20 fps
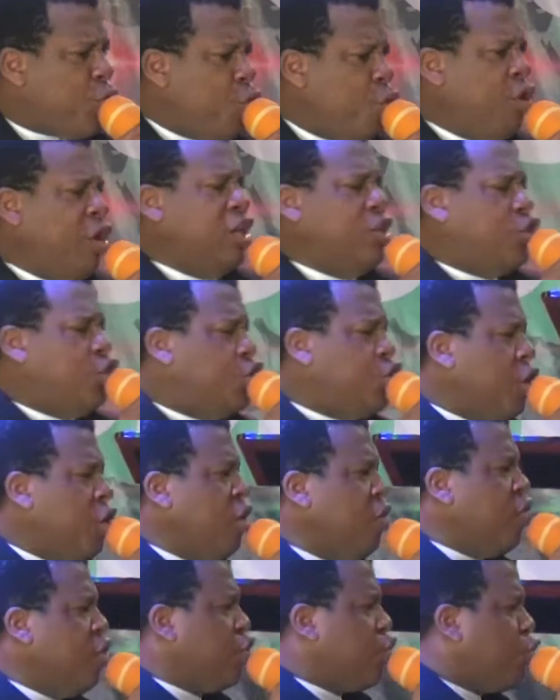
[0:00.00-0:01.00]
this journey of
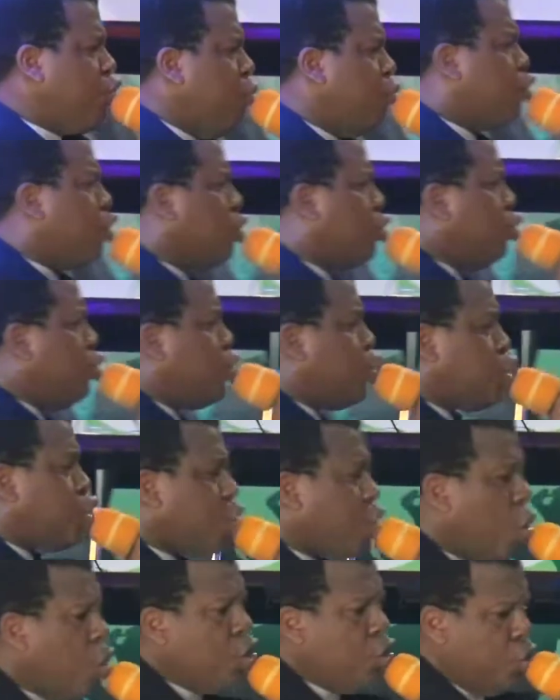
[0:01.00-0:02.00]
this scripture to
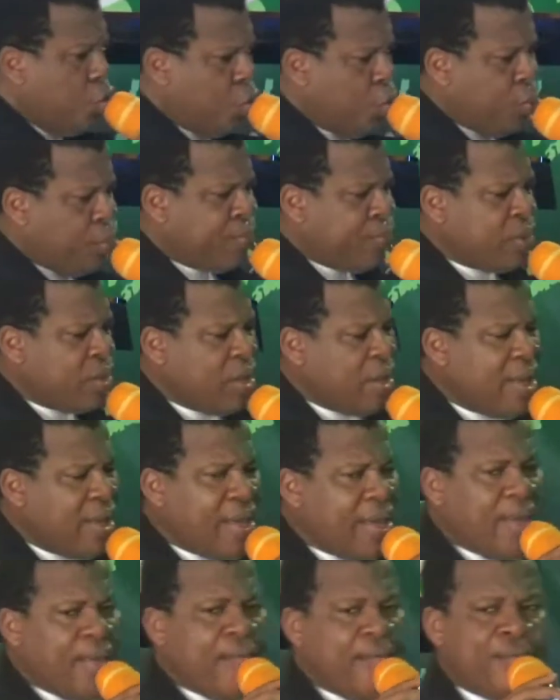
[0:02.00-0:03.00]
show you
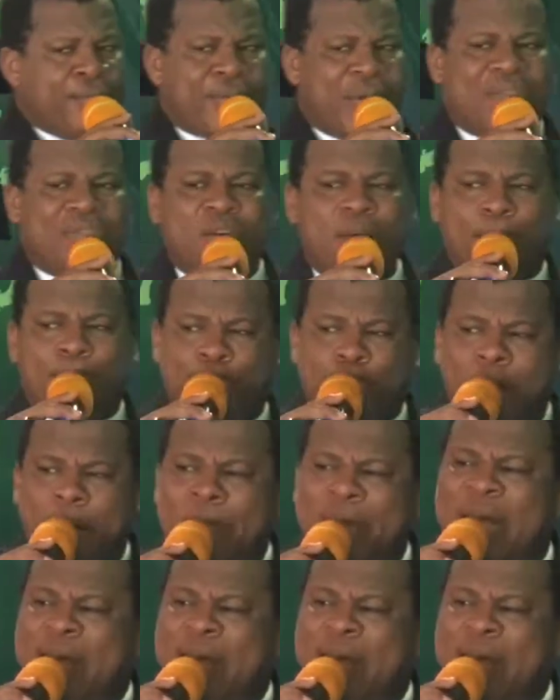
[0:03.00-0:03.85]
that the problem